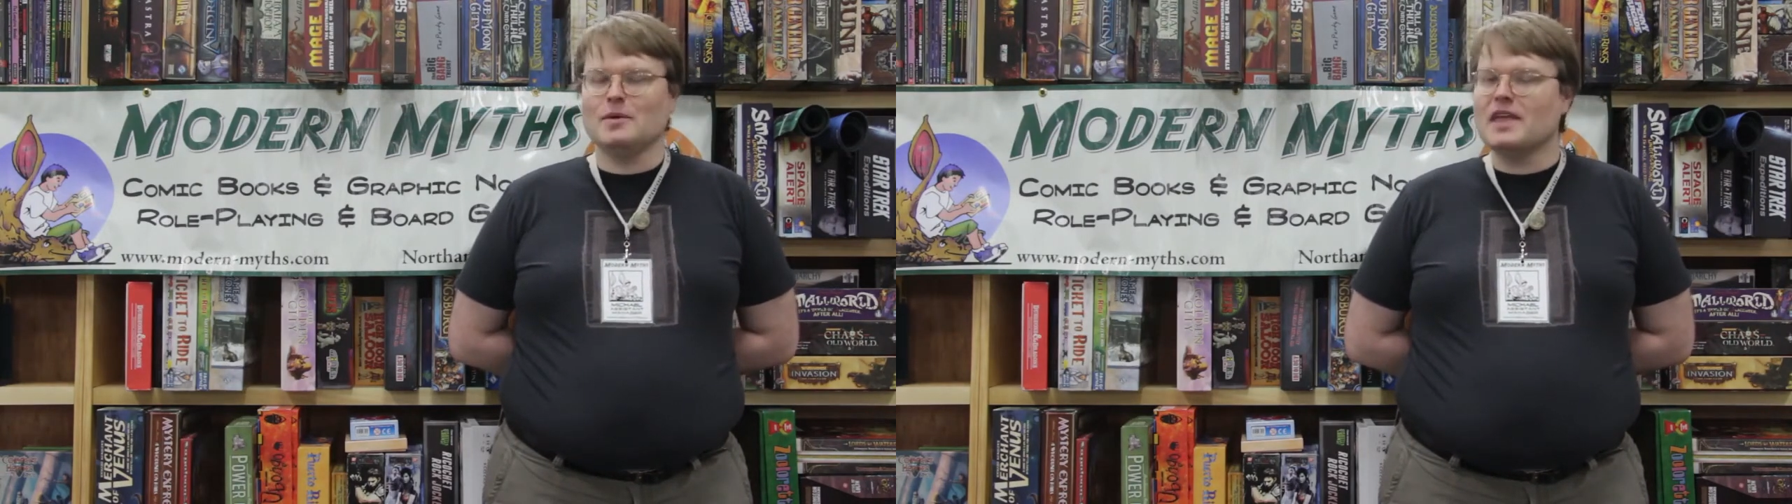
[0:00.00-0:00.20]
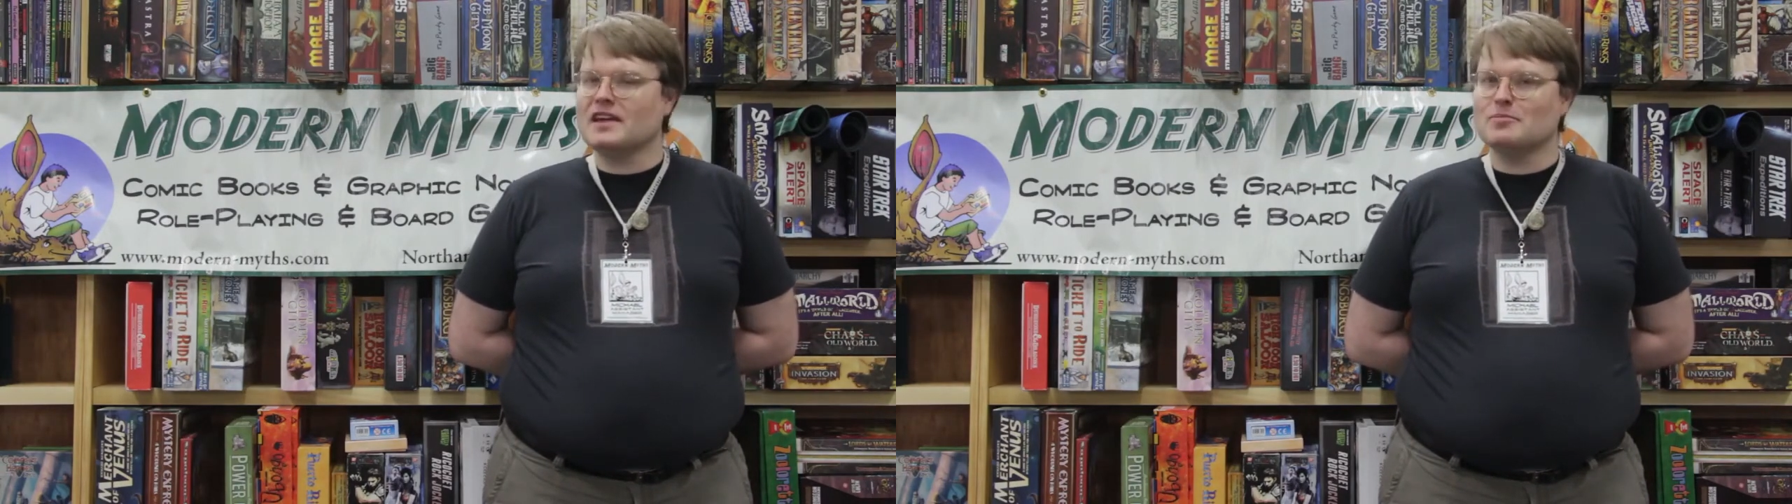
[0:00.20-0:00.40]

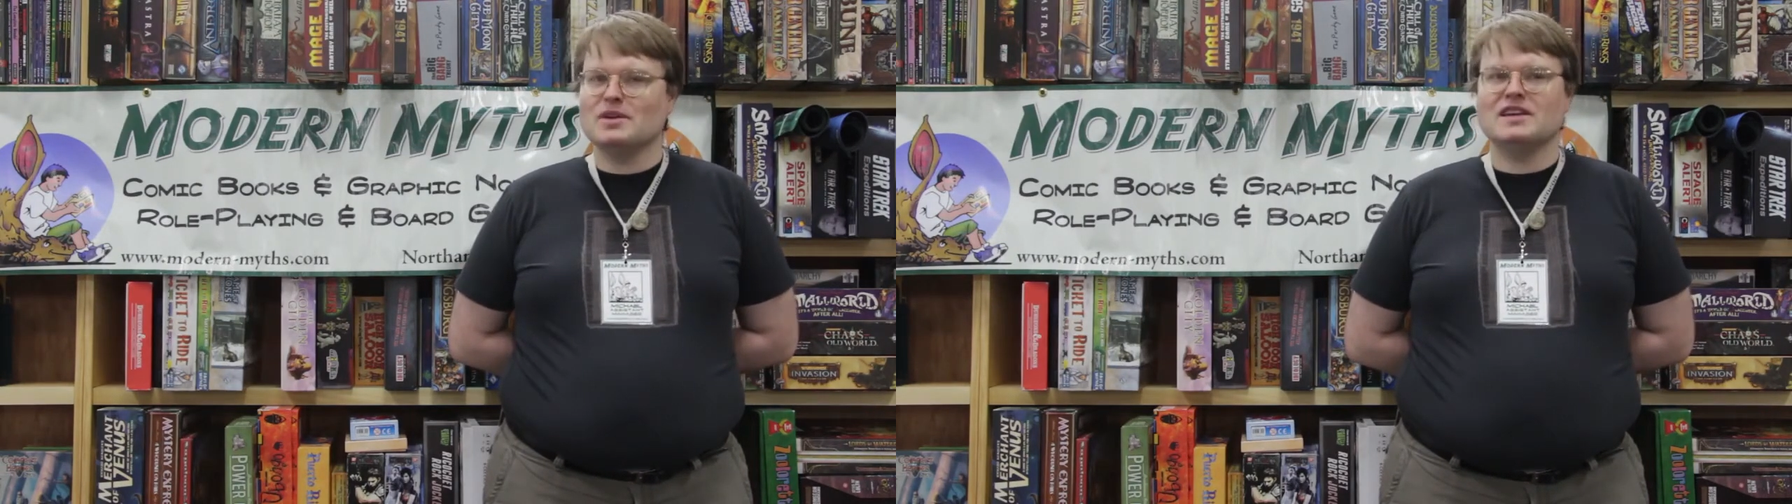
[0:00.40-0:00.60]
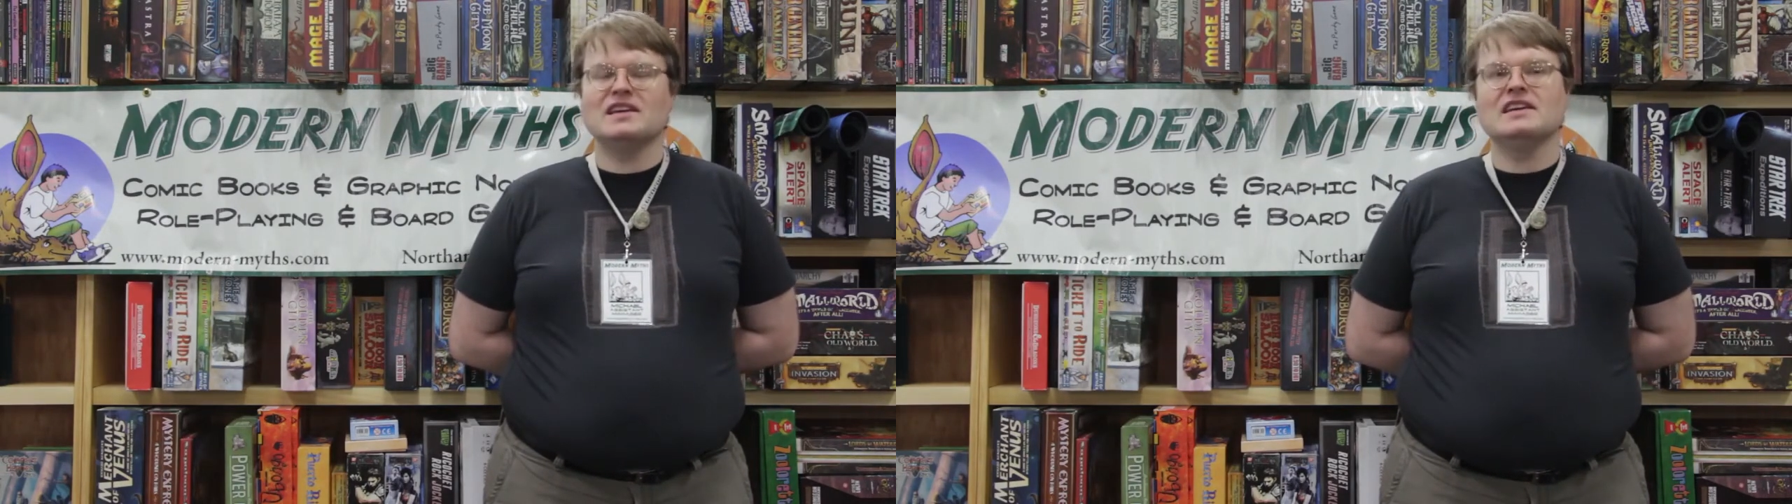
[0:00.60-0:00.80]
and they can
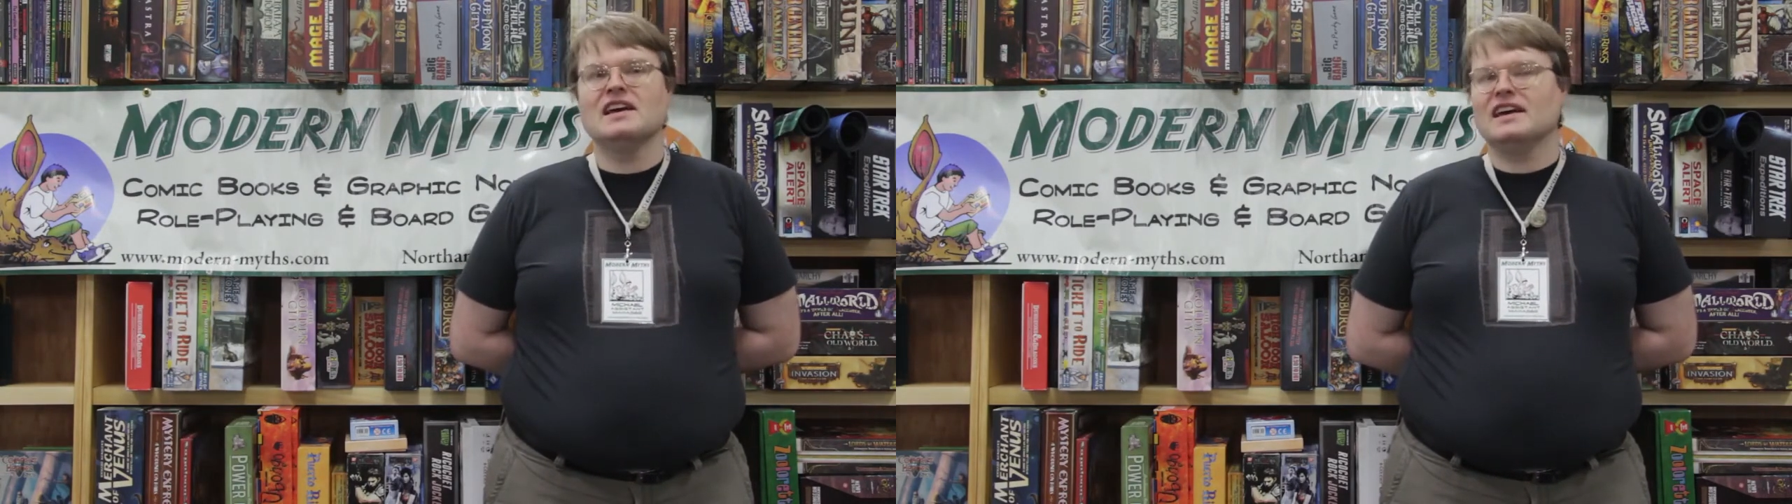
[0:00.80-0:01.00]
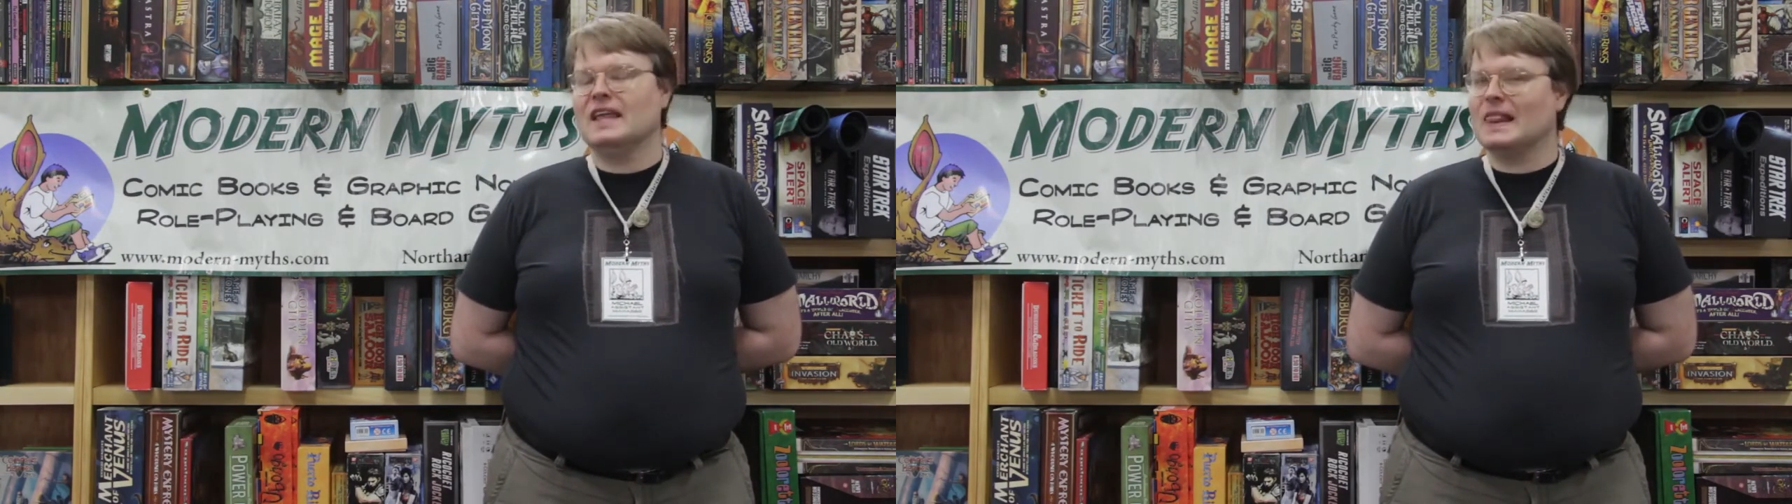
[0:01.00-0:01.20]

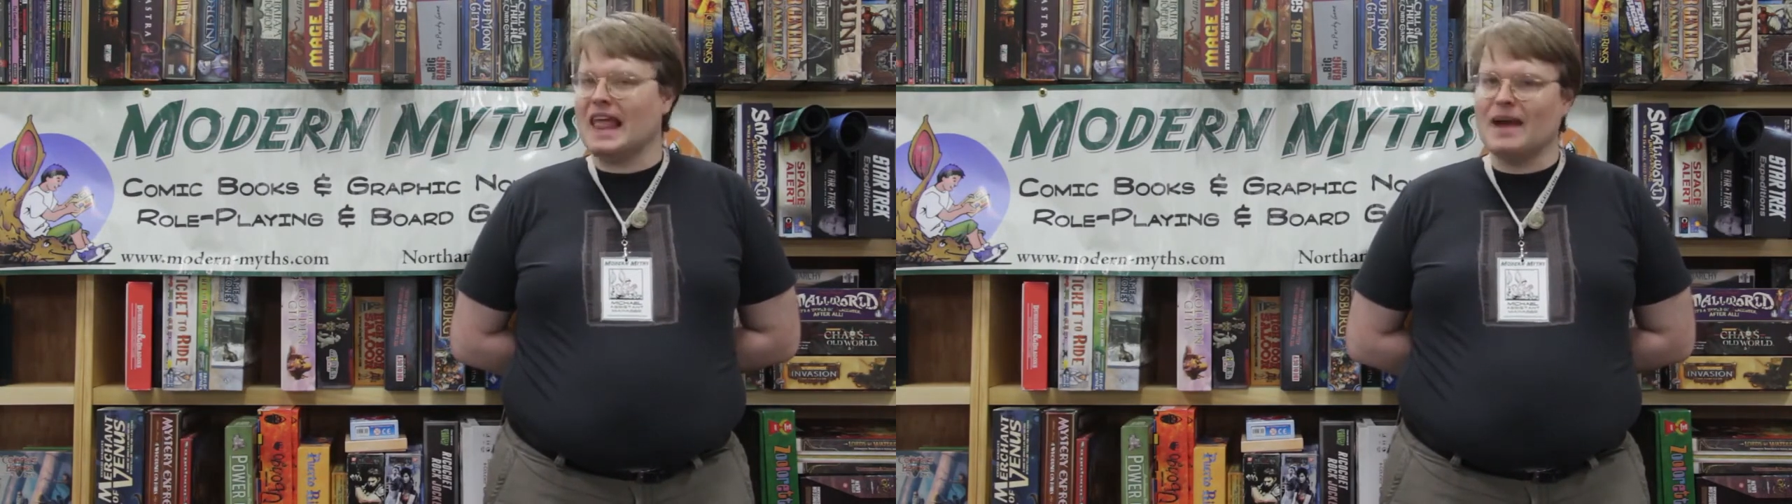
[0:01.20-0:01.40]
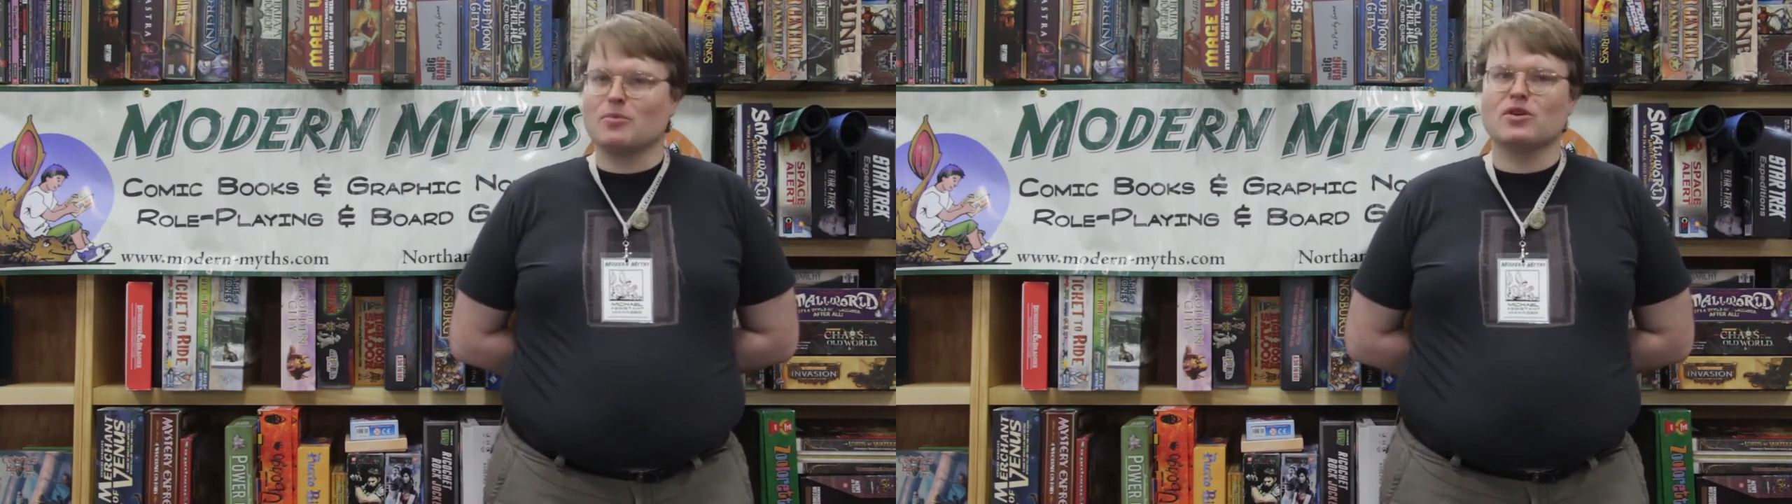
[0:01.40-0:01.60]
be
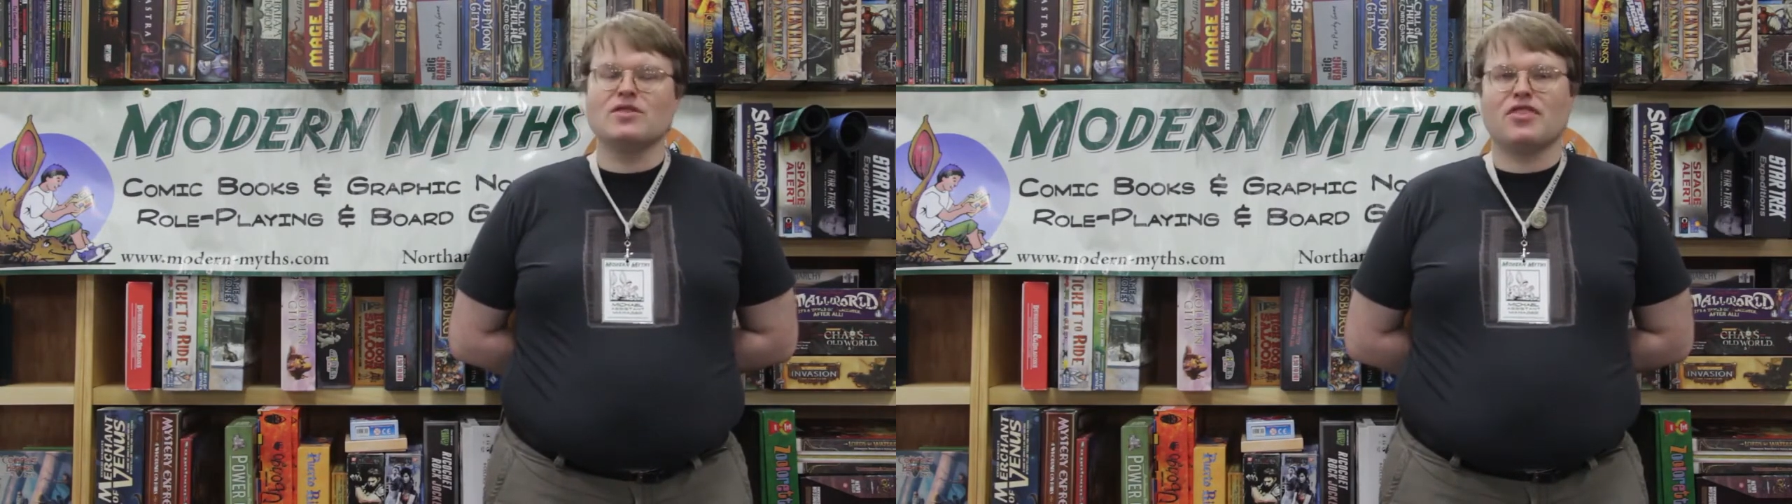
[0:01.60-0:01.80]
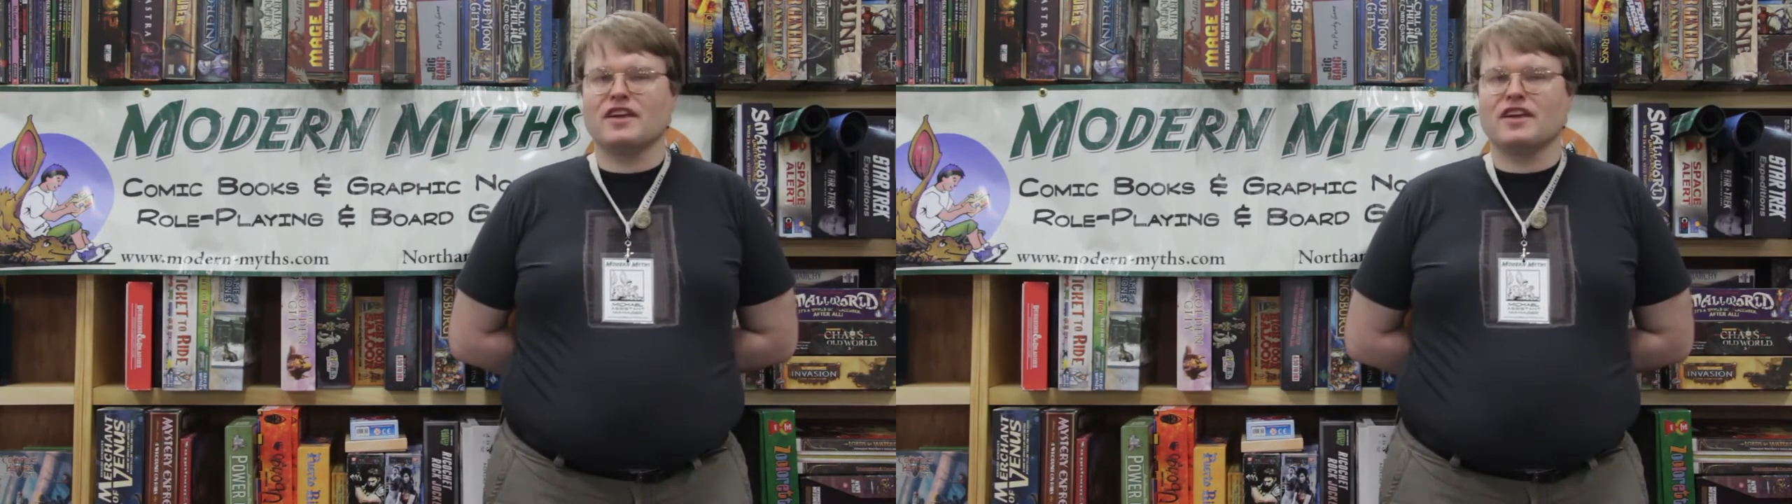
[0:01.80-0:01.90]
elaborate